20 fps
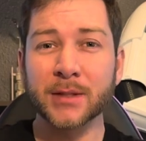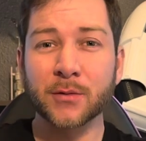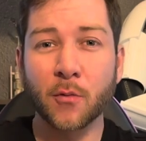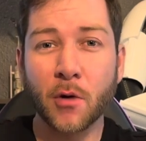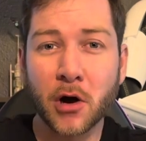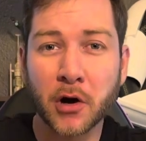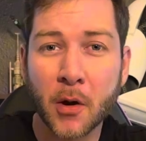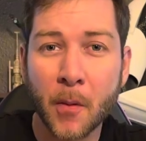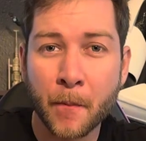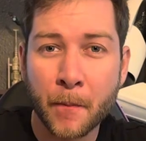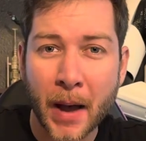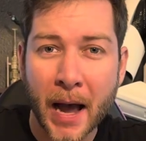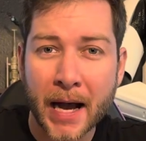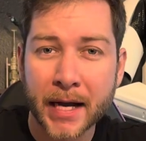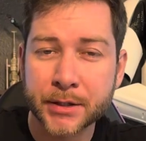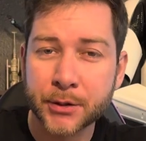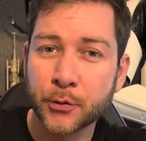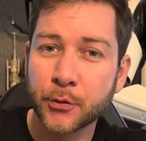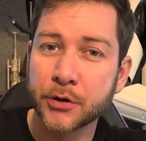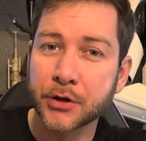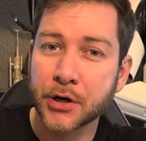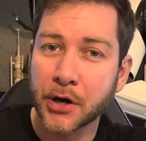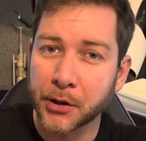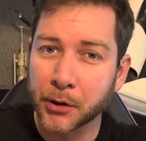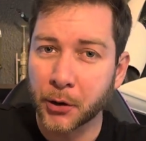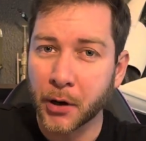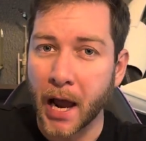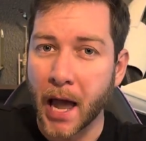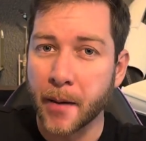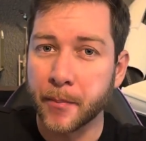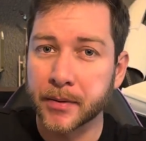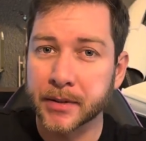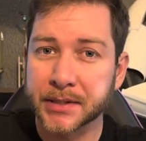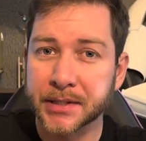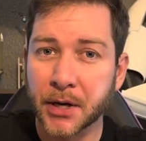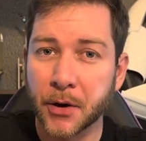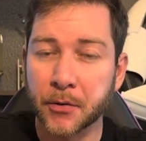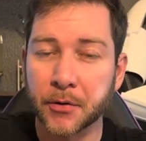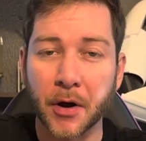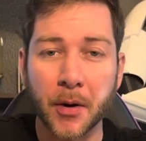Welcome back to another
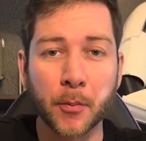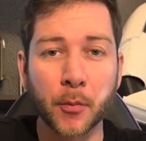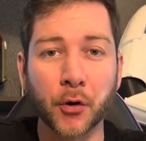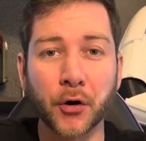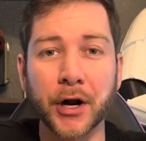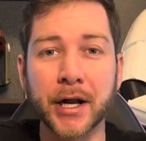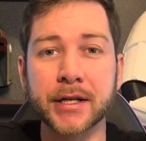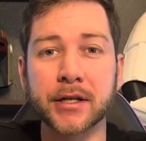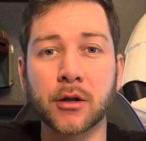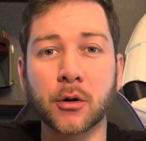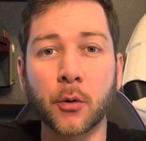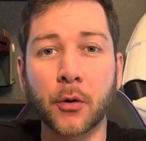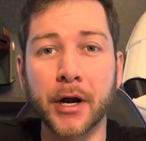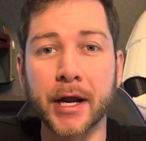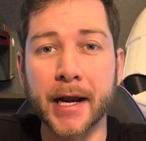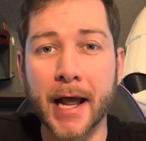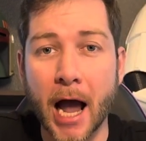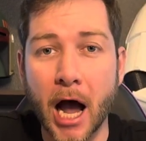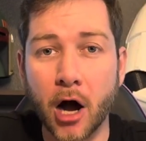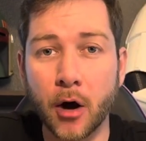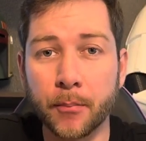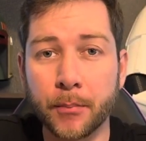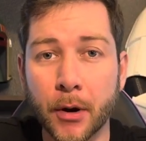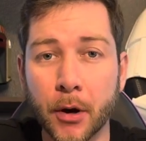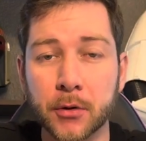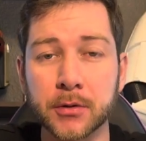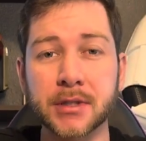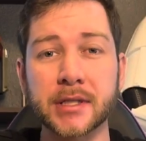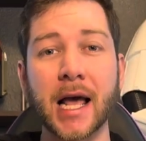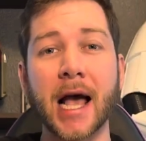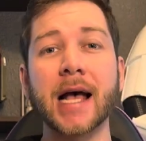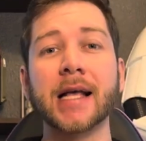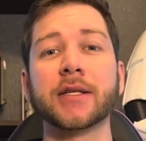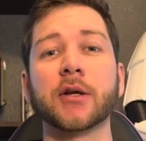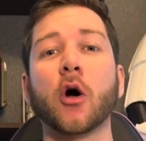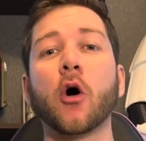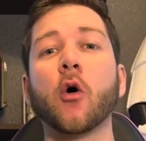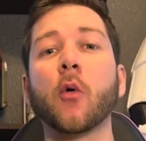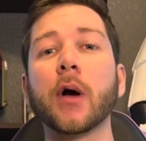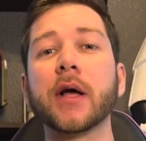episode of Mirandalorian Outpost. As
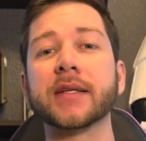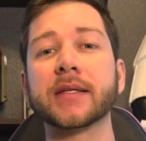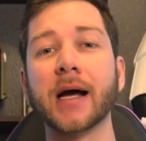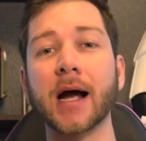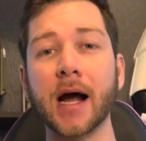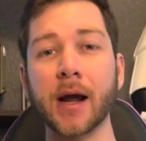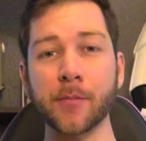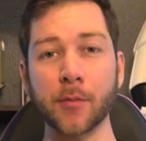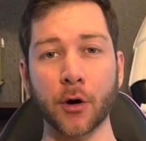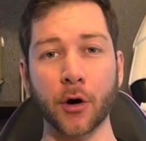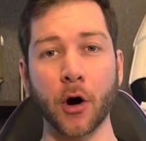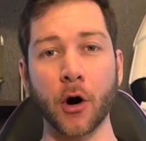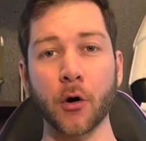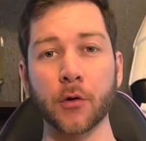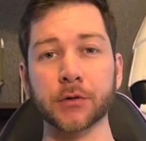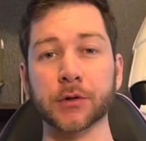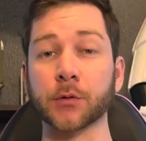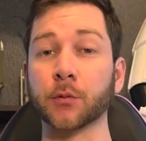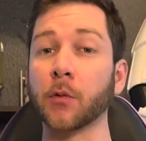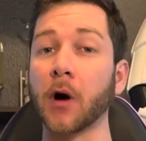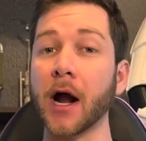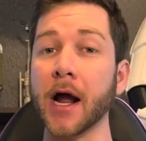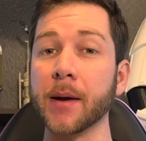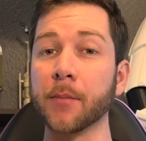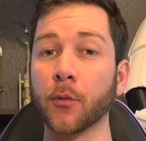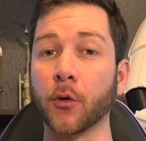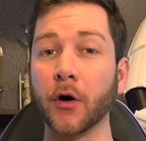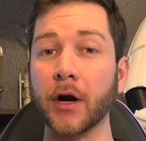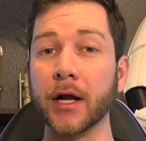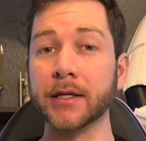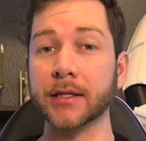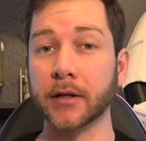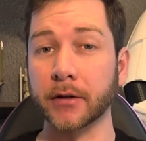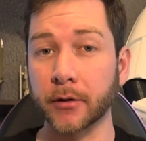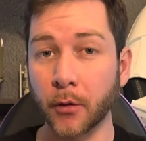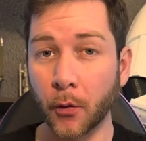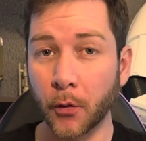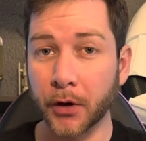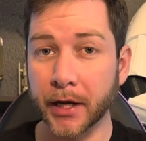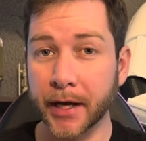always, I'm your host, Ryan
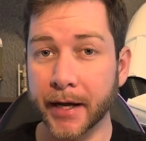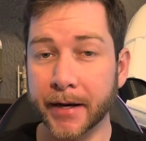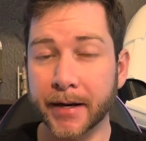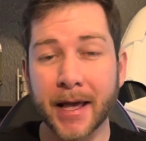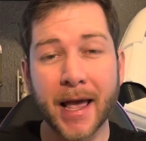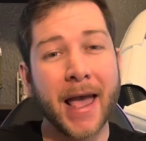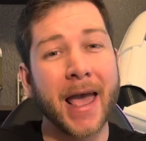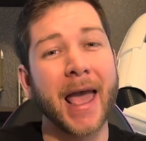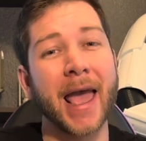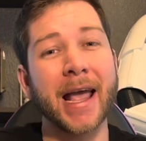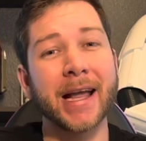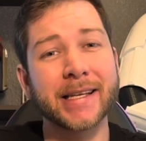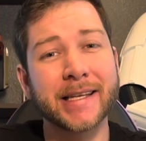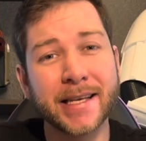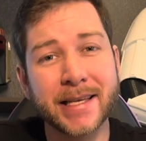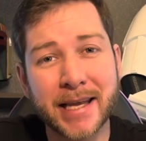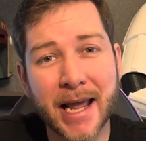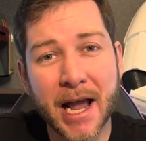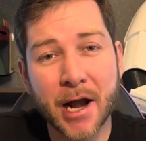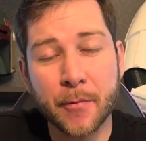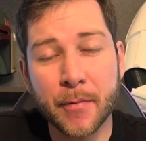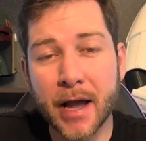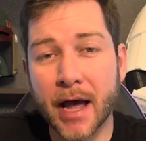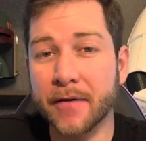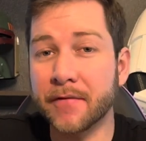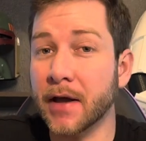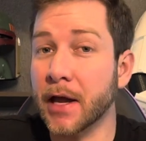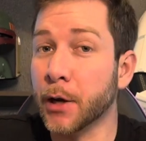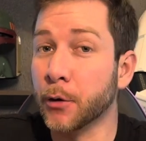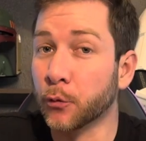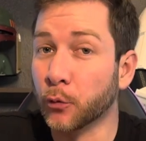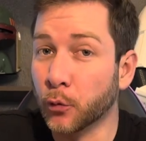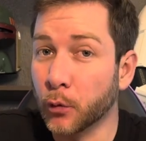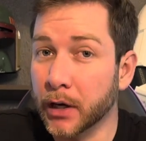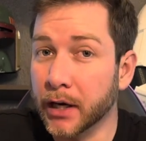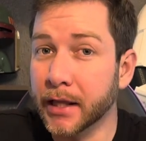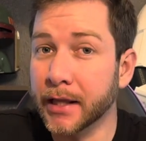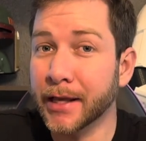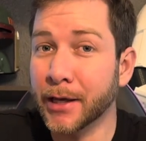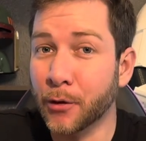Mirandalorian, and today we have a
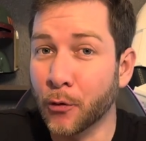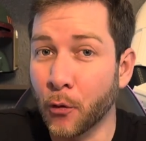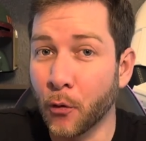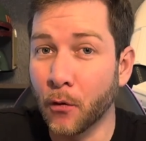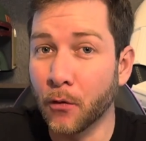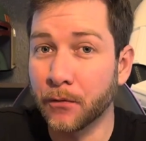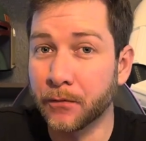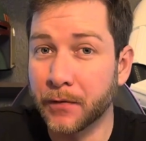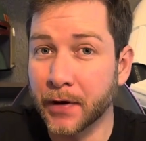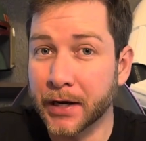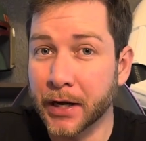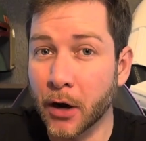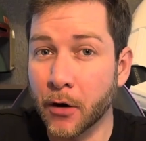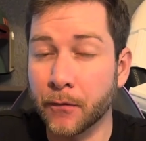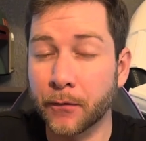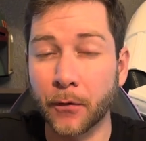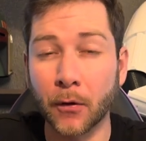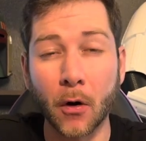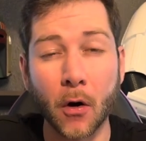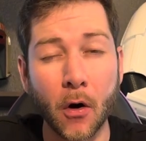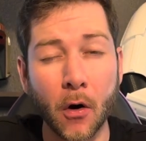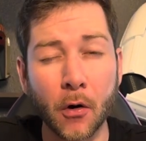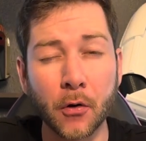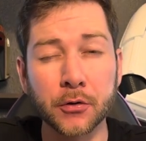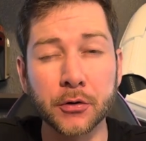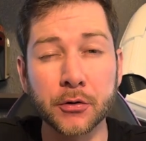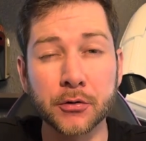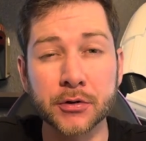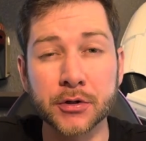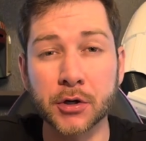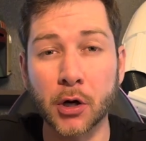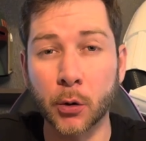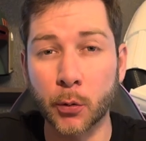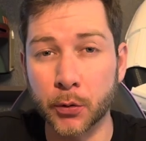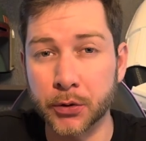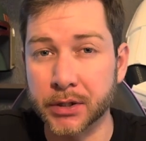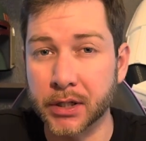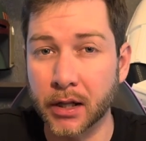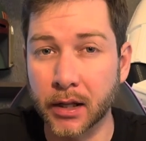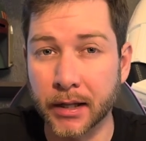really cool video for all you Star
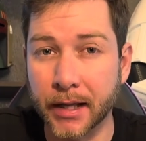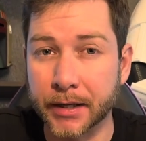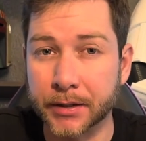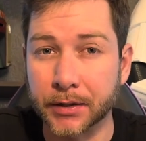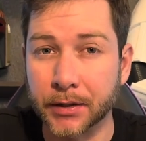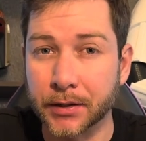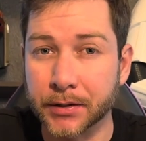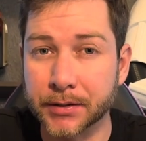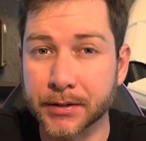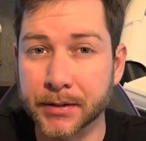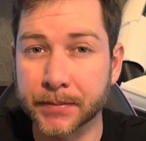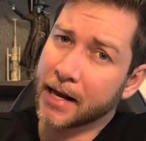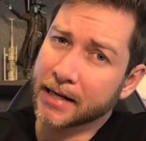Wars collectors.